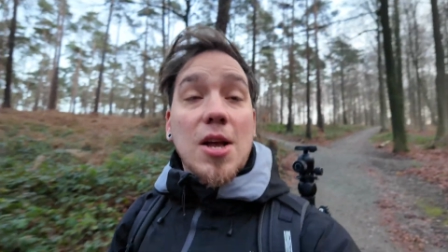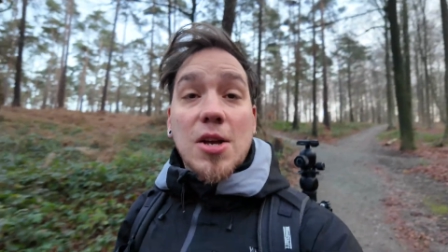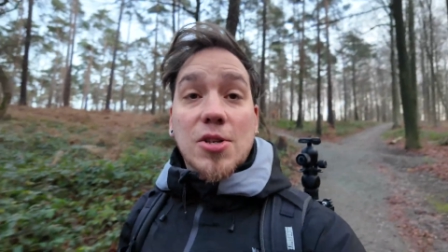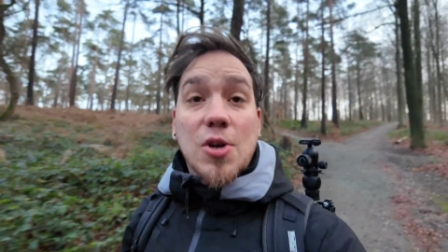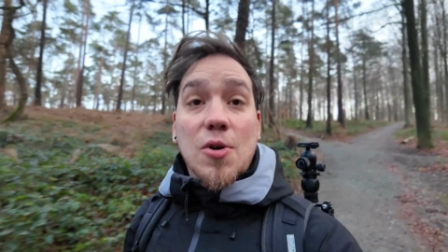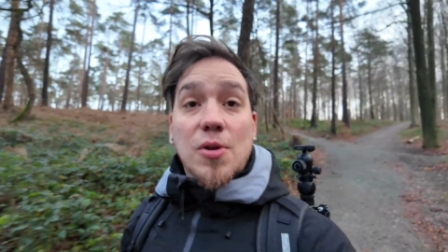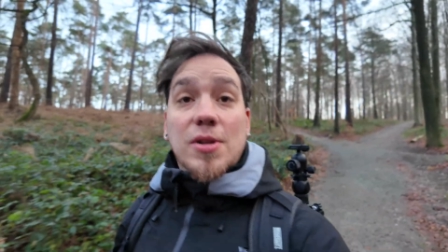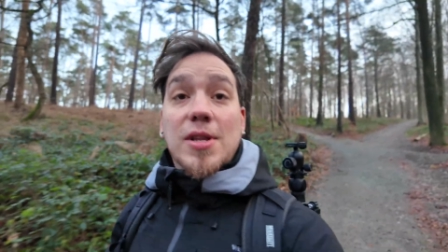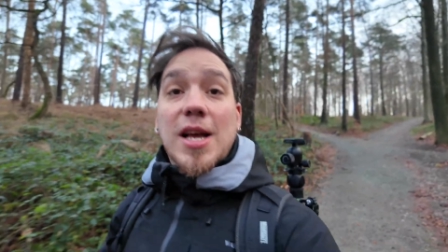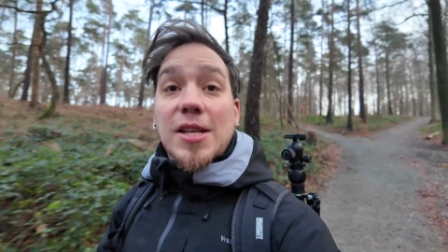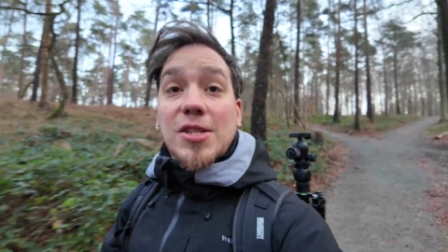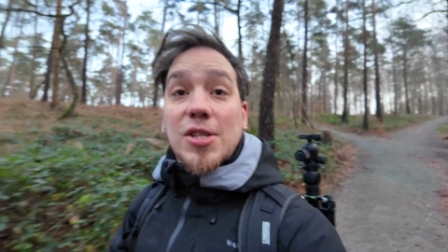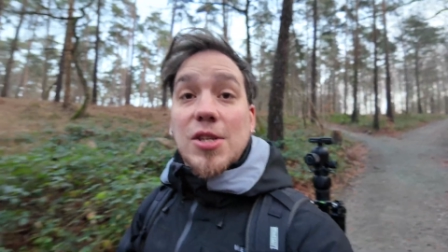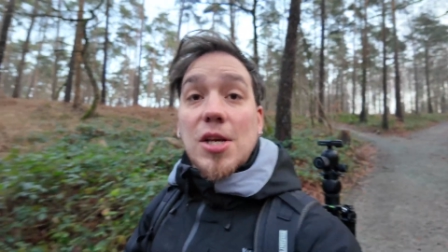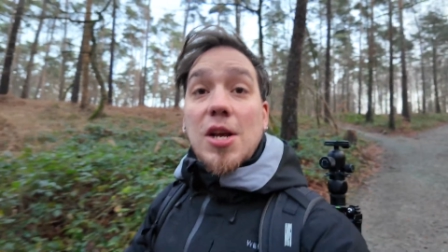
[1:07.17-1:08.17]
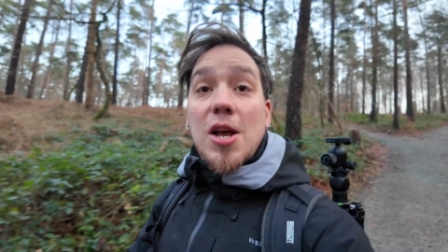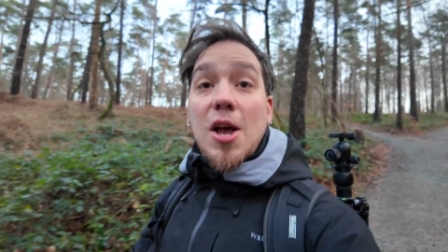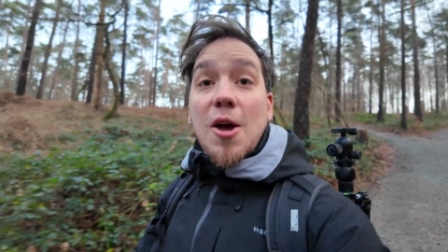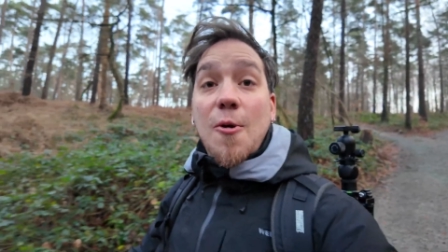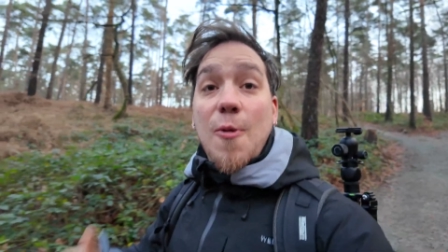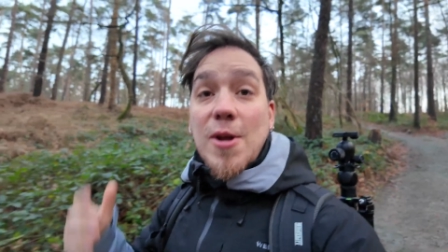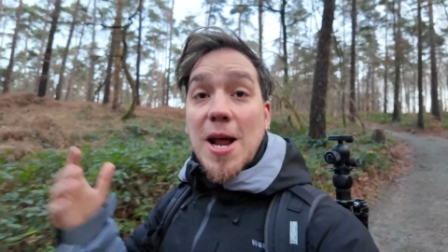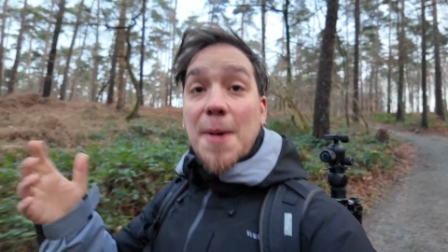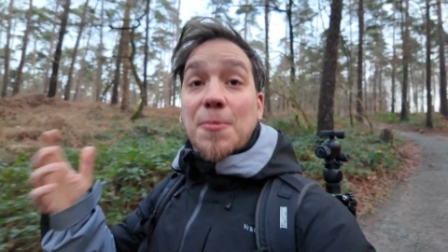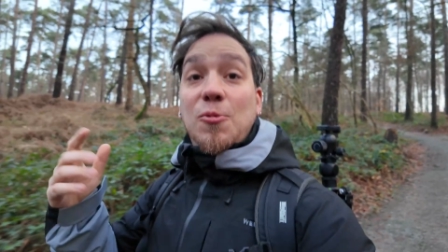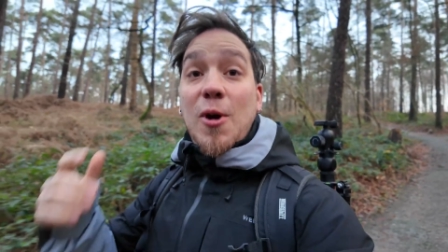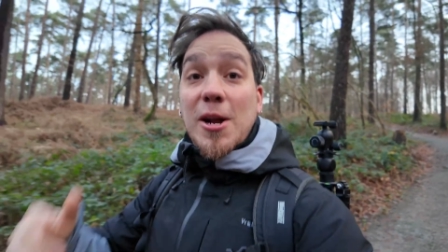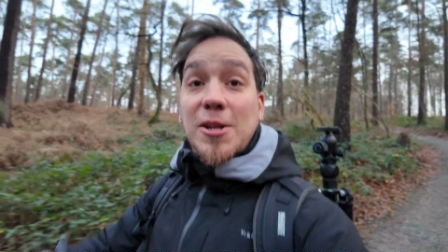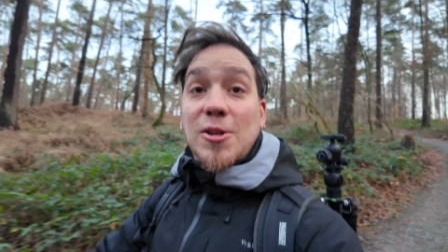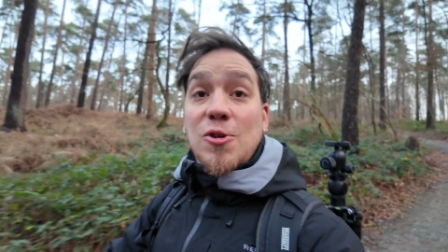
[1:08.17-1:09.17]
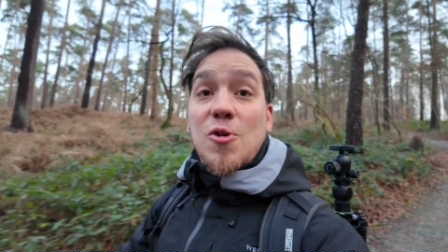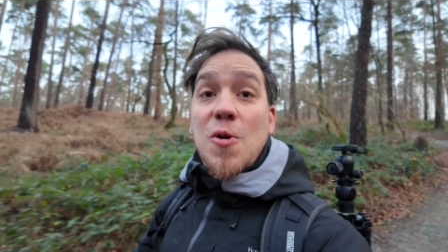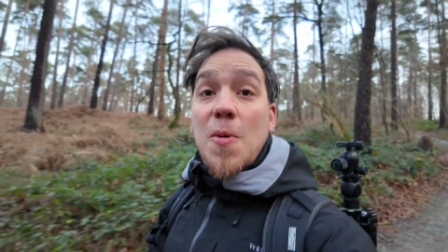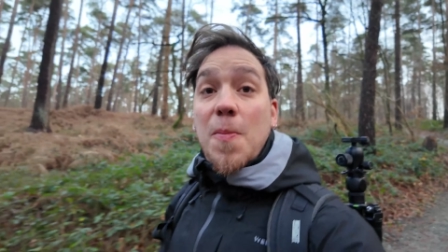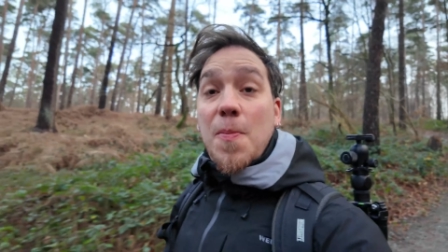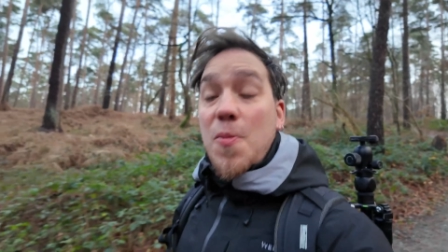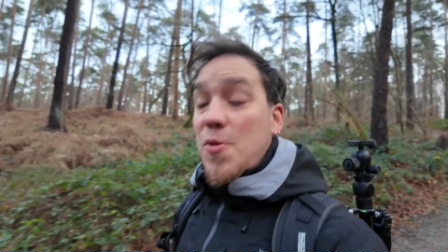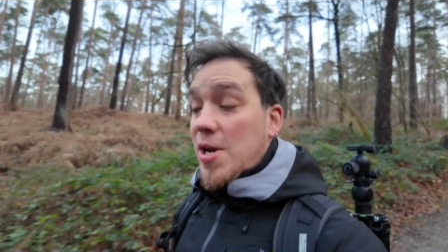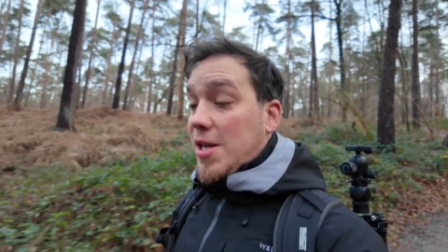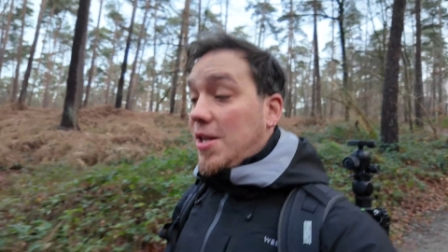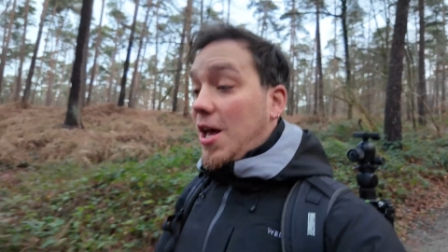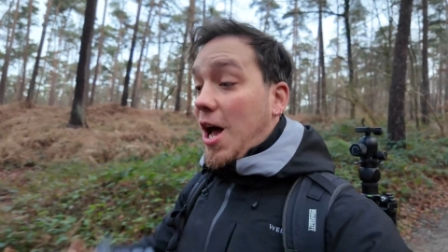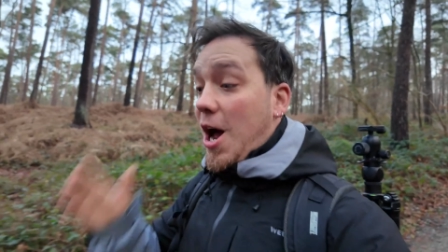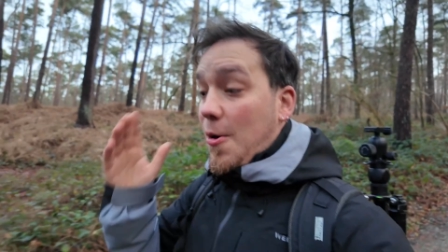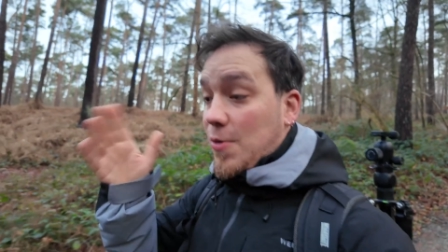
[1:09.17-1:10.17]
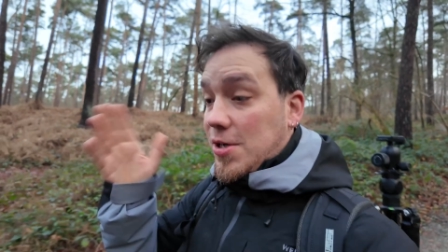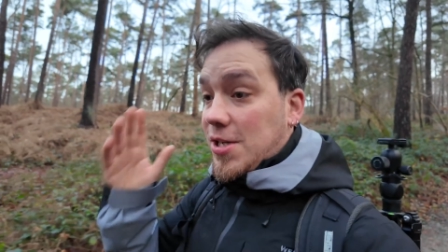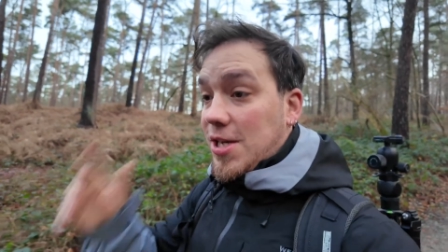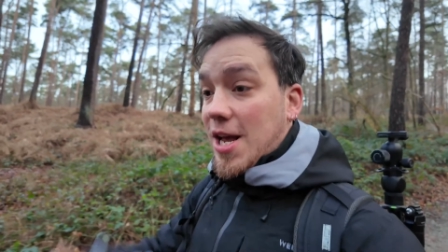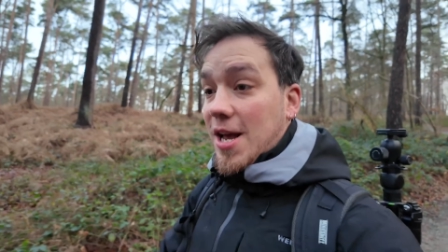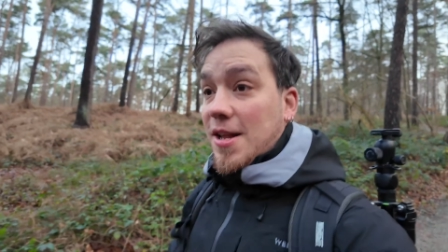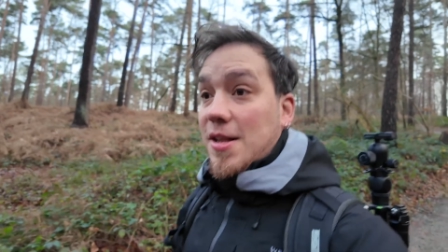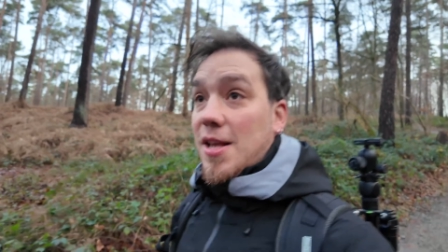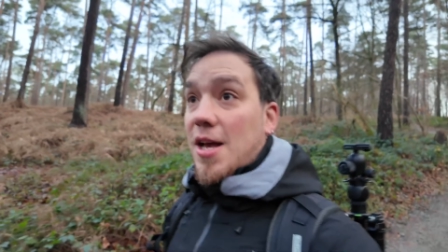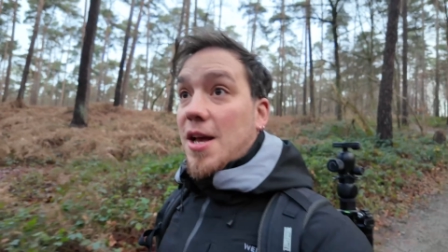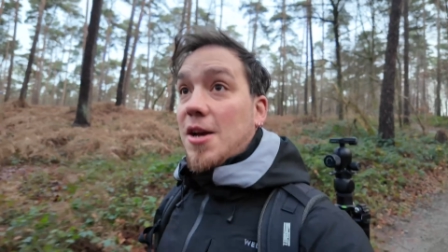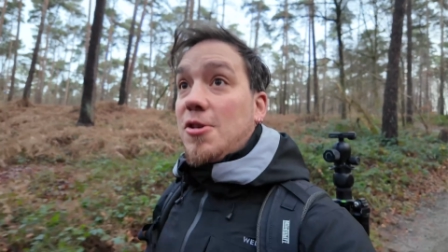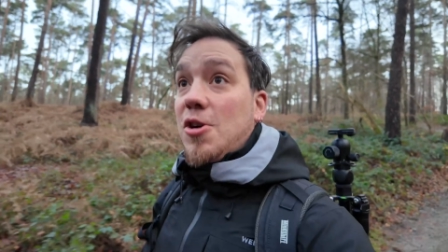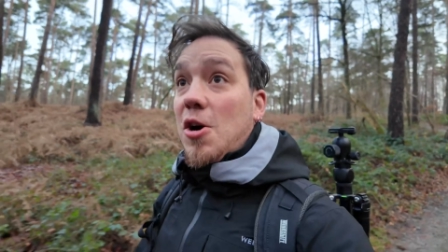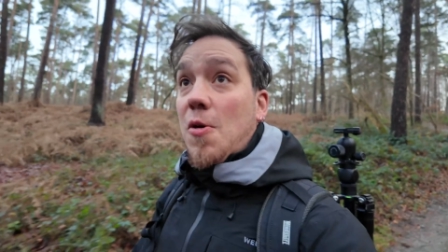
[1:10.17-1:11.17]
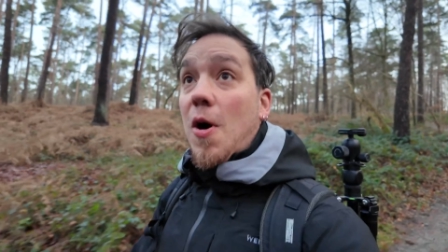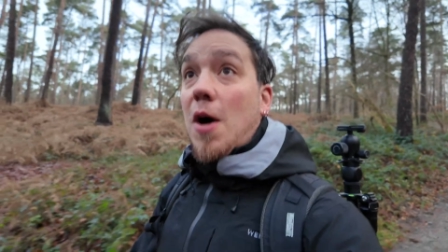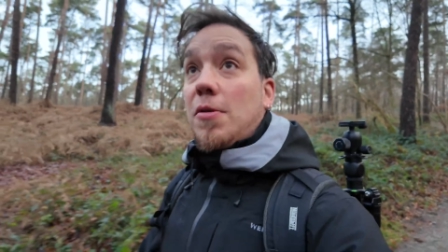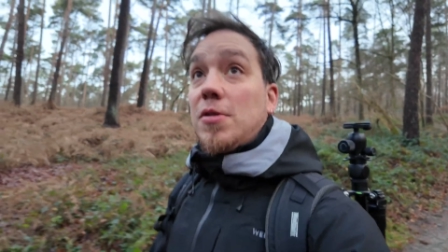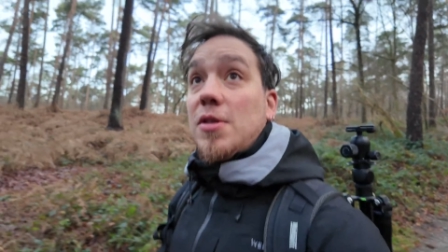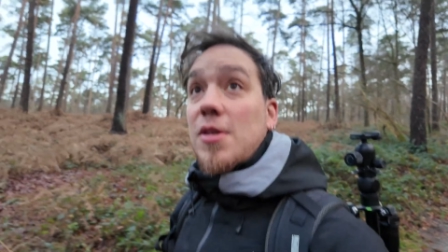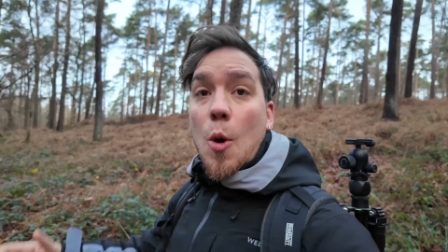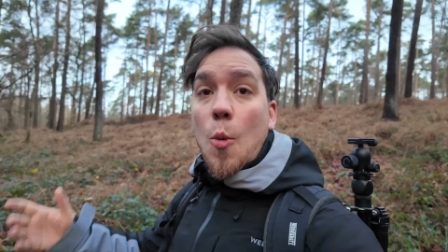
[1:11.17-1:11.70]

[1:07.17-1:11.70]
So that's what I'm trying to do, put in the hours and go out.